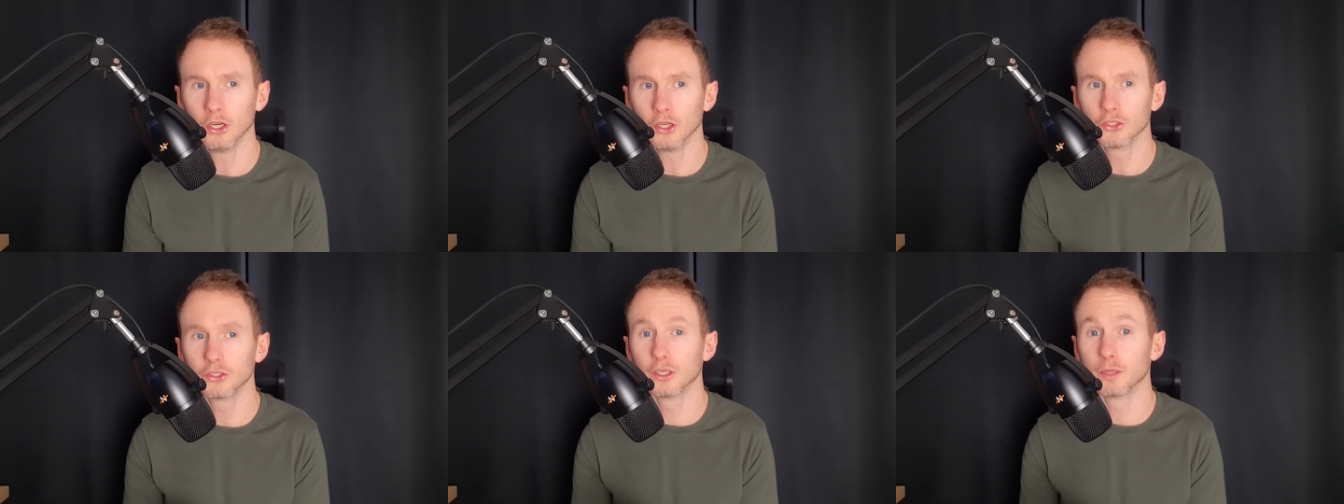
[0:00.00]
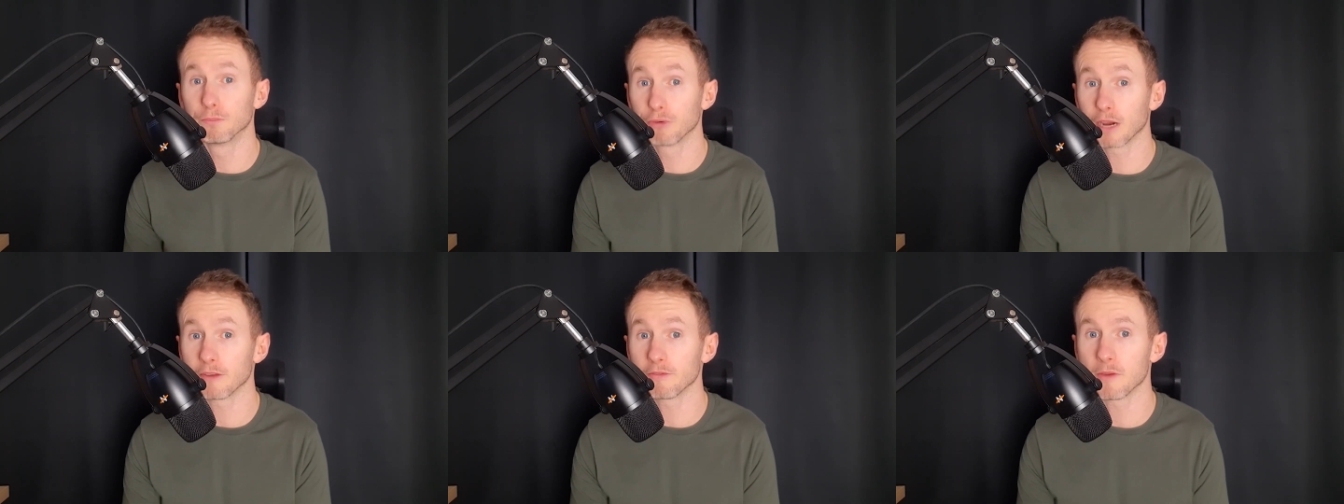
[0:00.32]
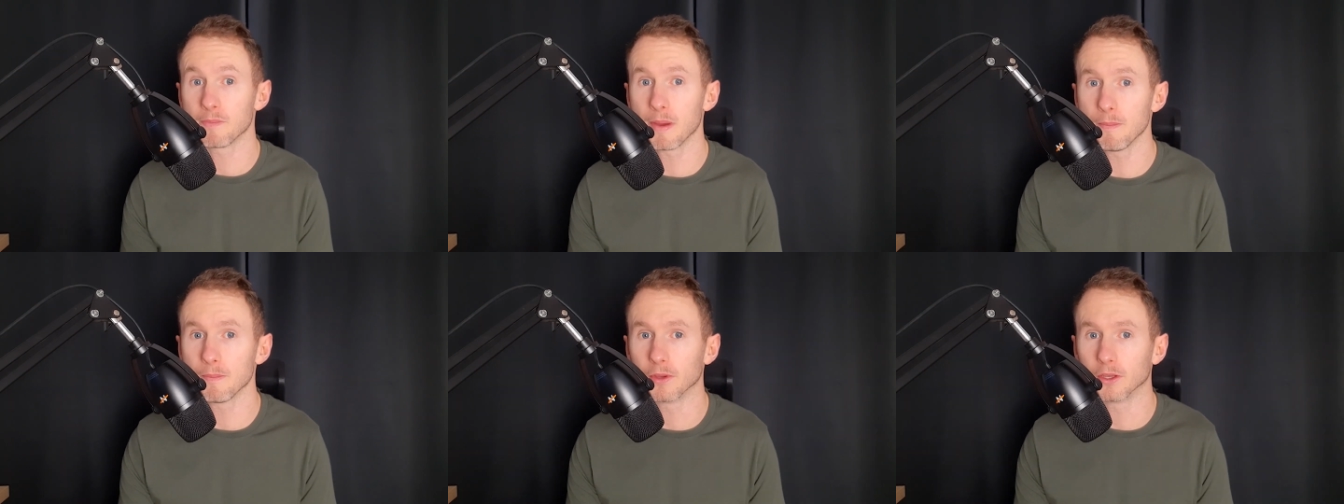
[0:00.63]
your brain
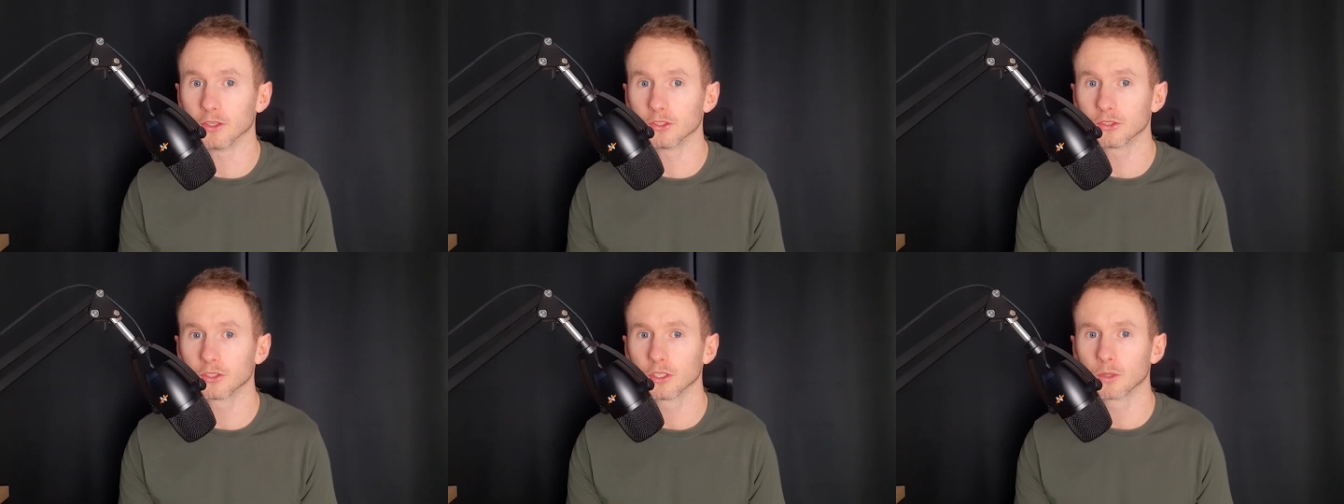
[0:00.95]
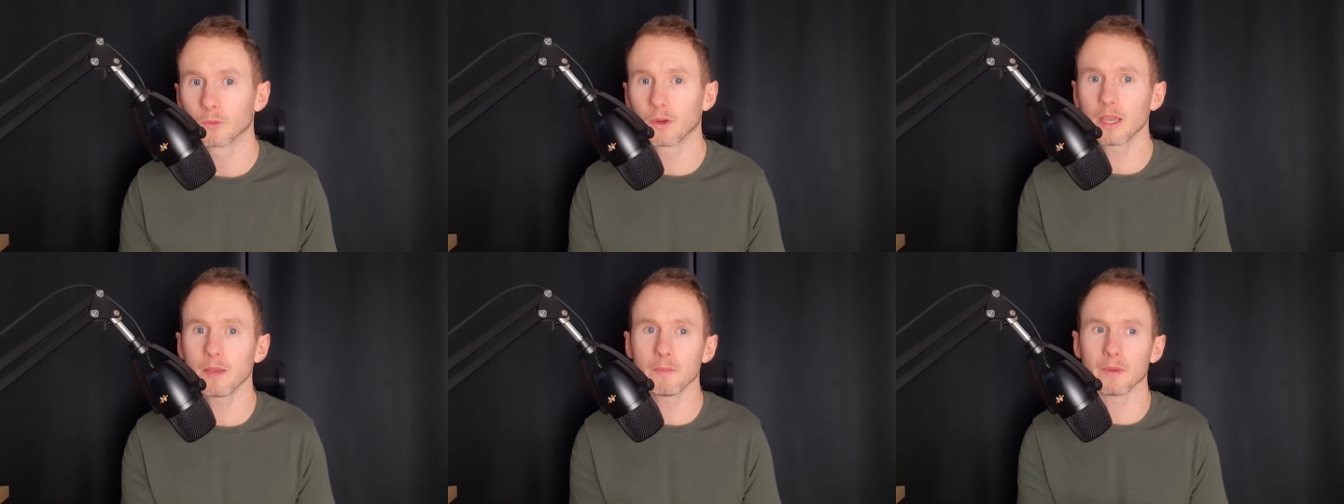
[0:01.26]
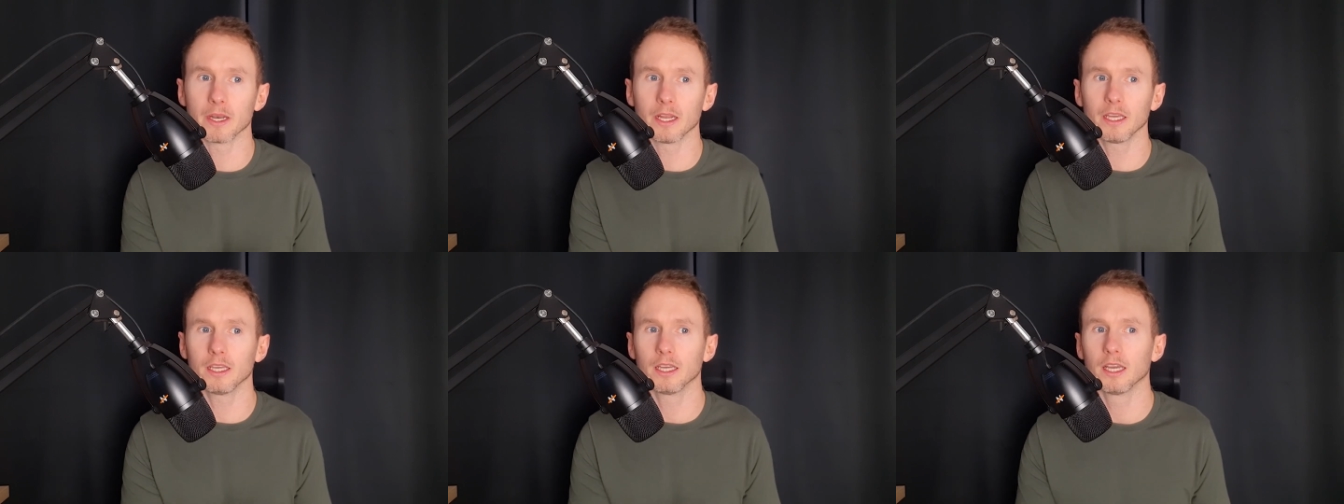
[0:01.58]
remembers, wait a
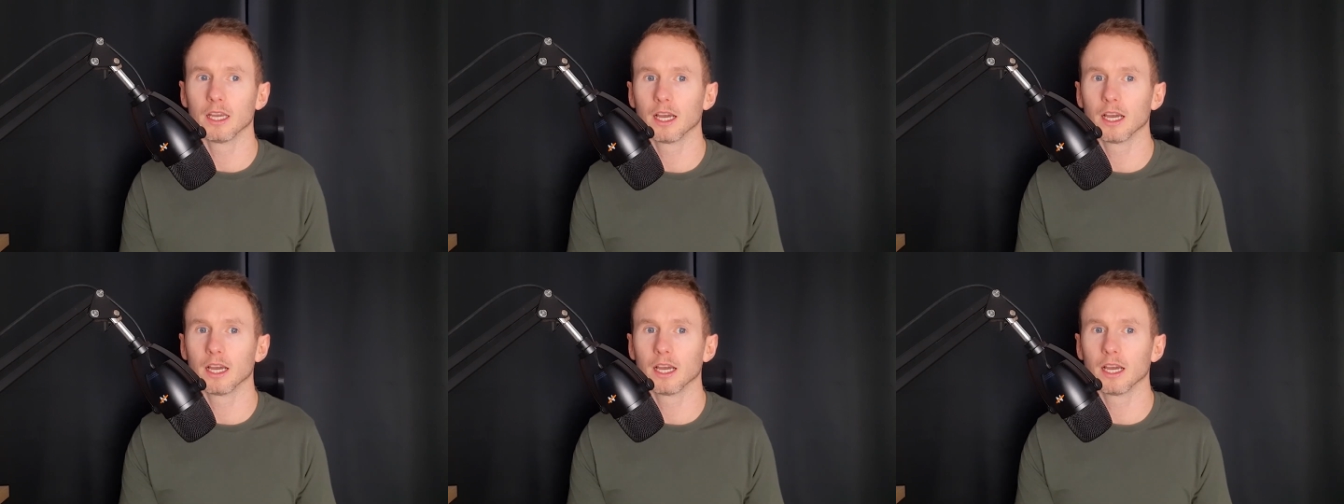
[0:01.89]
minute,